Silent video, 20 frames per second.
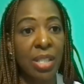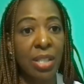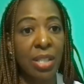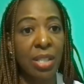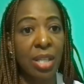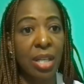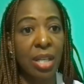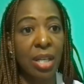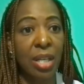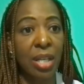
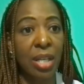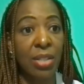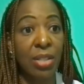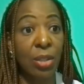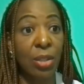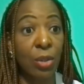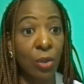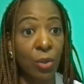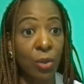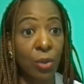is a
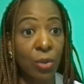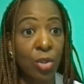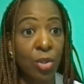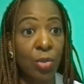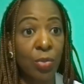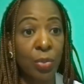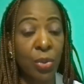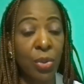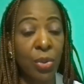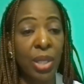local
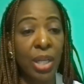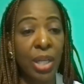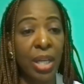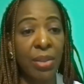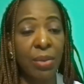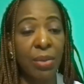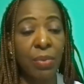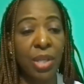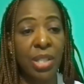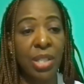sport. And
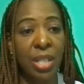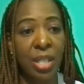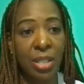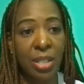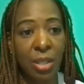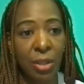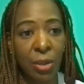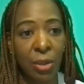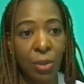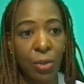the reason it's
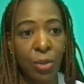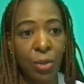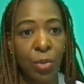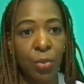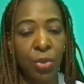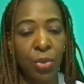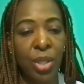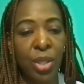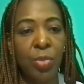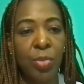a local
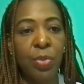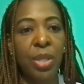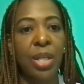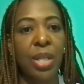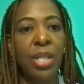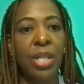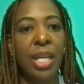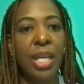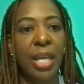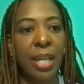sport is
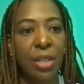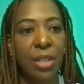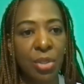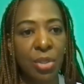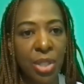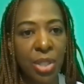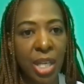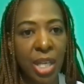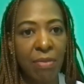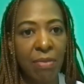because
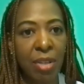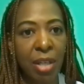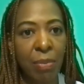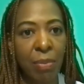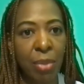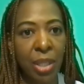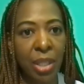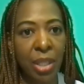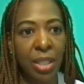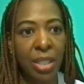angels have the
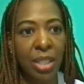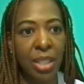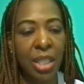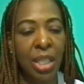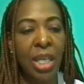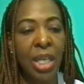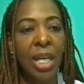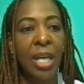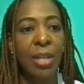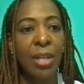ability
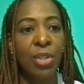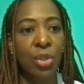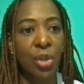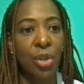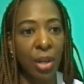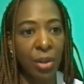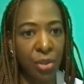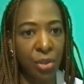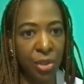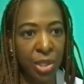to
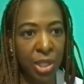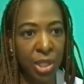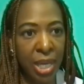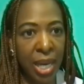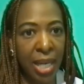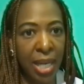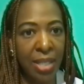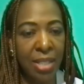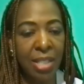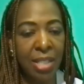
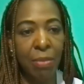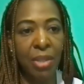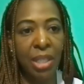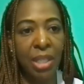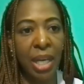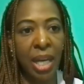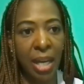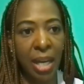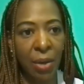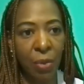understand some of the
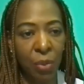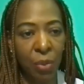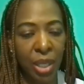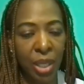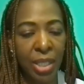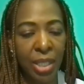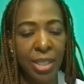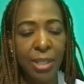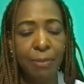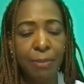
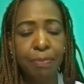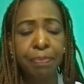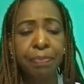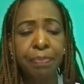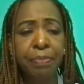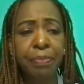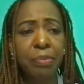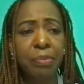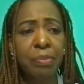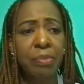headwinds
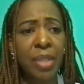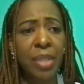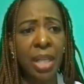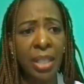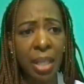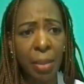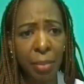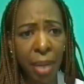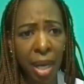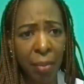
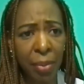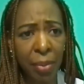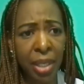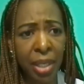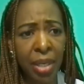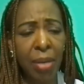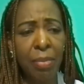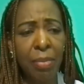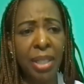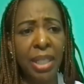that might be
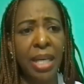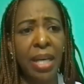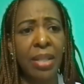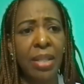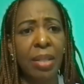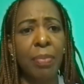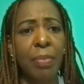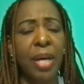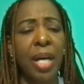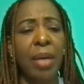coming down
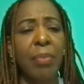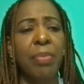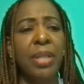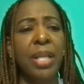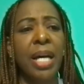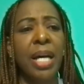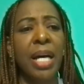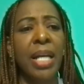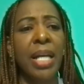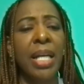the
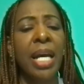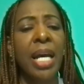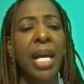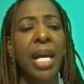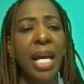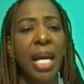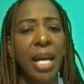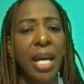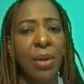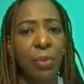pipeline
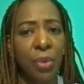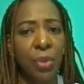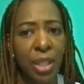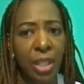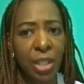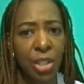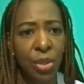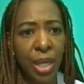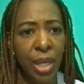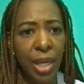and
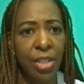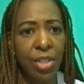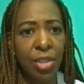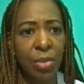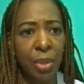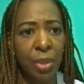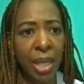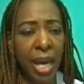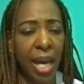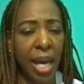really try to
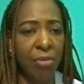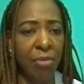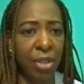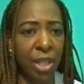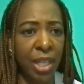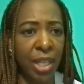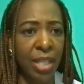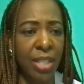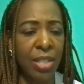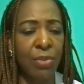be
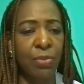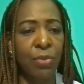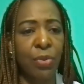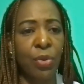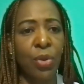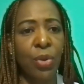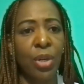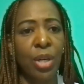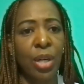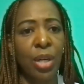advocates
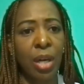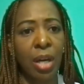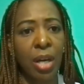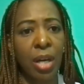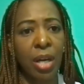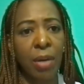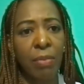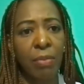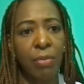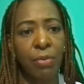
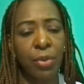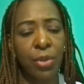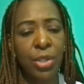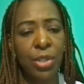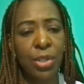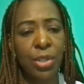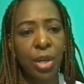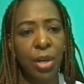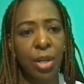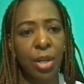for
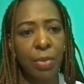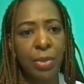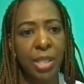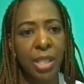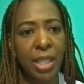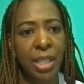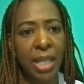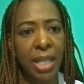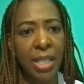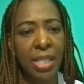startups
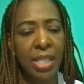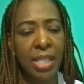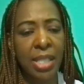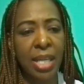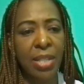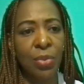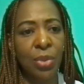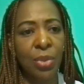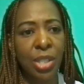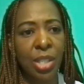in that
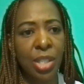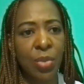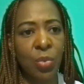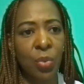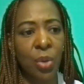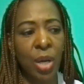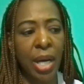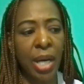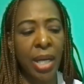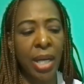sense, which is
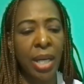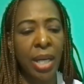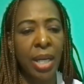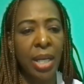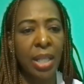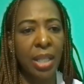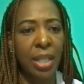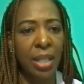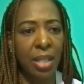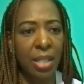why
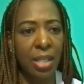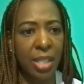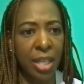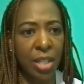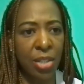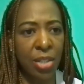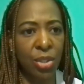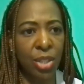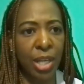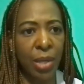Lagos
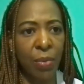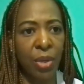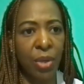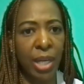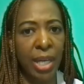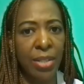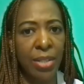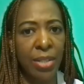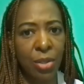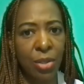Angel Network
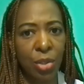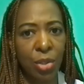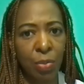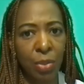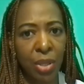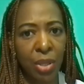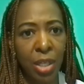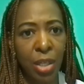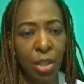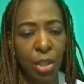has also
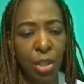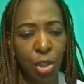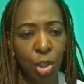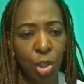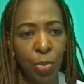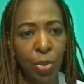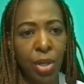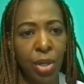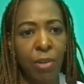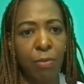been a huge
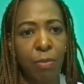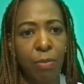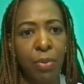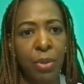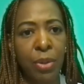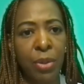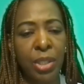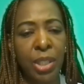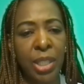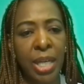part of
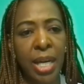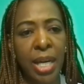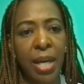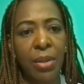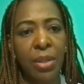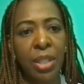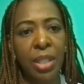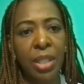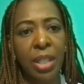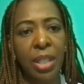building
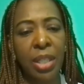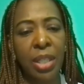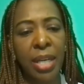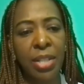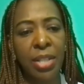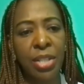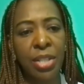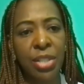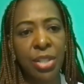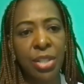out the
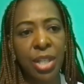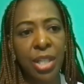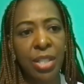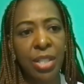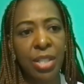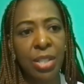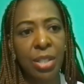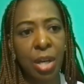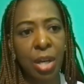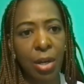Nigerian
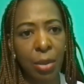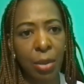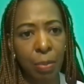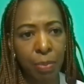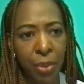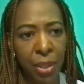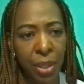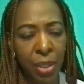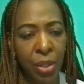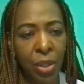startup
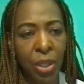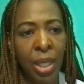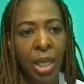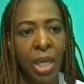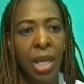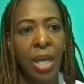bill,